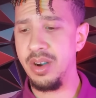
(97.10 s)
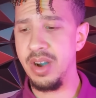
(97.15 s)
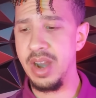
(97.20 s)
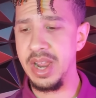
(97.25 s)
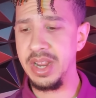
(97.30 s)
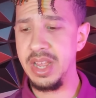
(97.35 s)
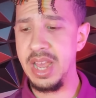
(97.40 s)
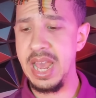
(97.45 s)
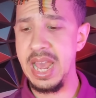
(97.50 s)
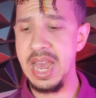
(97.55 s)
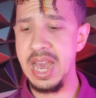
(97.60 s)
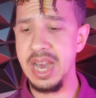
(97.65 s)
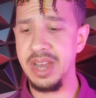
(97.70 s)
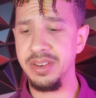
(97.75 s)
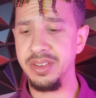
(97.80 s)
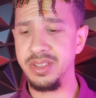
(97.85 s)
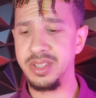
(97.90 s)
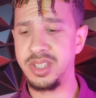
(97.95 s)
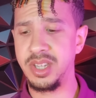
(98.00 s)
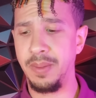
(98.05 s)
right,
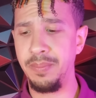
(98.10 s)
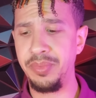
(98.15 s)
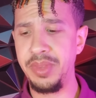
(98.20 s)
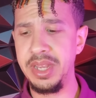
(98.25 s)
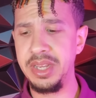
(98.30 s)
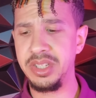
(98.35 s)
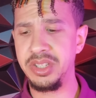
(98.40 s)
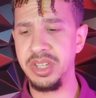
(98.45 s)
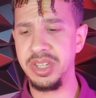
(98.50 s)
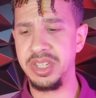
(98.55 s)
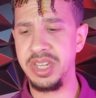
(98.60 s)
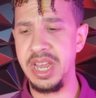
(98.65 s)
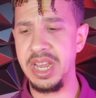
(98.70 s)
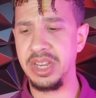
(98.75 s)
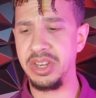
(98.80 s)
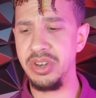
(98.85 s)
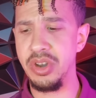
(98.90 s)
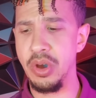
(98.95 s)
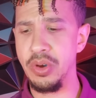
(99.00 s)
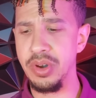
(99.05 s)
and something to
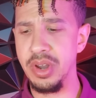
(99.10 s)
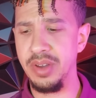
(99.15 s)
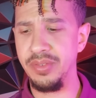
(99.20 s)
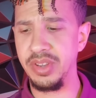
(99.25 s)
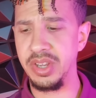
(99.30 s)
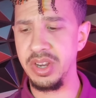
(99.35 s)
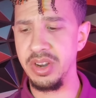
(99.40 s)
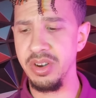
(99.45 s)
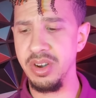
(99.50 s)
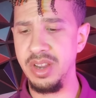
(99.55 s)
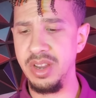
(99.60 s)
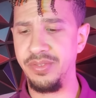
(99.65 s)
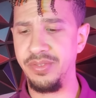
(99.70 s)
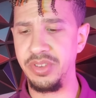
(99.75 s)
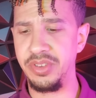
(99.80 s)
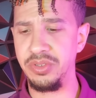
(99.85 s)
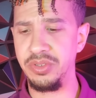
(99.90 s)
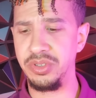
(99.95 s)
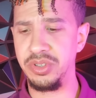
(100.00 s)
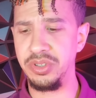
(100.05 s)
take note of here, if
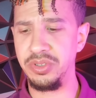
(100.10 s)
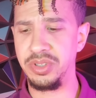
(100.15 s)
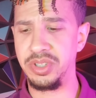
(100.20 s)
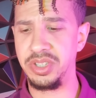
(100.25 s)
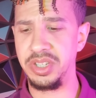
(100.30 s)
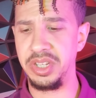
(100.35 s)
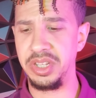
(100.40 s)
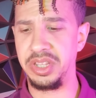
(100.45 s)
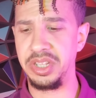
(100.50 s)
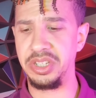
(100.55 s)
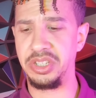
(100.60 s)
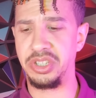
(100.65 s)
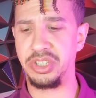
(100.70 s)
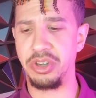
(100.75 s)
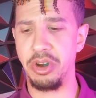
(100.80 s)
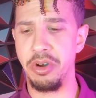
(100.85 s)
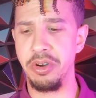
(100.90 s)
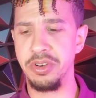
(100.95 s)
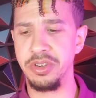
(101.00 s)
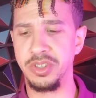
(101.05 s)
you do see these
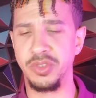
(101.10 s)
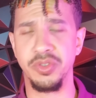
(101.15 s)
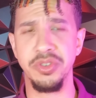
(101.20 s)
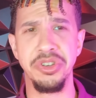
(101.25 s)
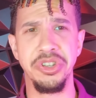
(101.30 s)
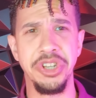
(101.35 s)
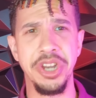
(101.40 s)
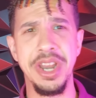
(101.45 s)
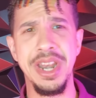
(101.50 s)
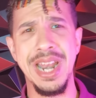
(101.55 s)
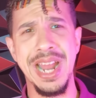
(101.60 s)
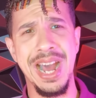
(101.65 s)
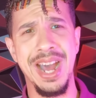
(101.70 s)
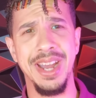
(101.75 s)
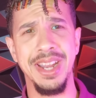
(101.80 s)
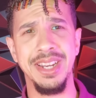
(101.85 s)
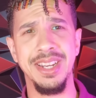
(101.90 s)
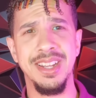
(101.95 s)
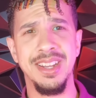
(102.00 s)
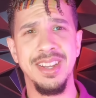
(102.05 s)
starters for Gen
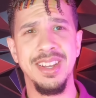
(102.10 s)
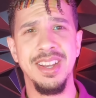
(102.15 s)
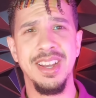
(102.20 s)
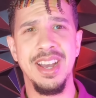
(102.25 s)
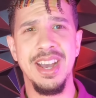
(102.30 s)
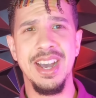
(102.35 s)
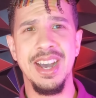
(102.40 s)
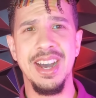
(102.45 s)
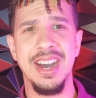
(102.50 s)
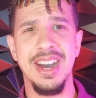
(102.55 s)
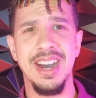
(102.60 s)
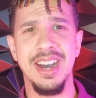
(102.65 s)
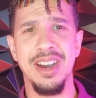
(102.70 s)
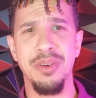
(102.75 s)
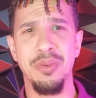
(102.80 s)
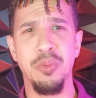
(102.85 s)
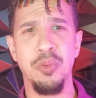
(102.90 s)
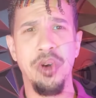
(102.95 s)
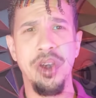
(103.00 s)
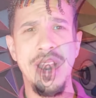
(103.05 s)
9,
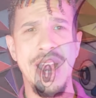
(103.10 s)
what